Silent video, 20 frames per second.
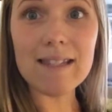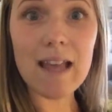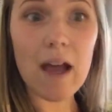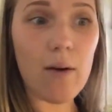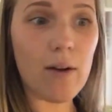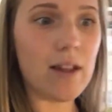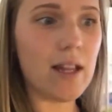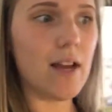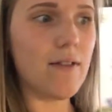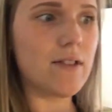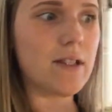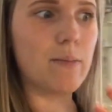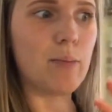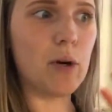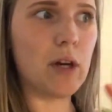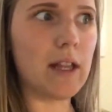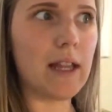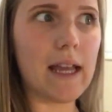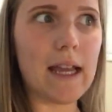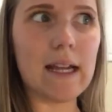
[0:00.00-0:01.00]
I would love to
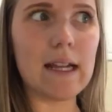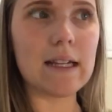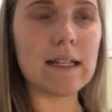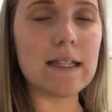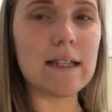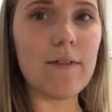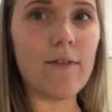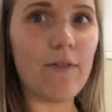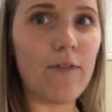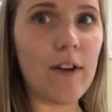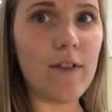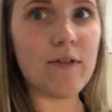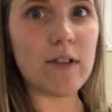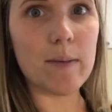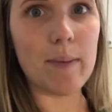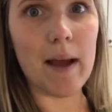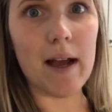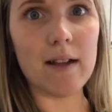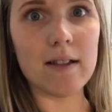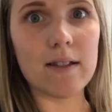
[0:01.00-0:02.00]
put like 50
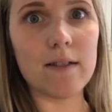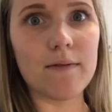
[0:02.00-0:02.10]
pounds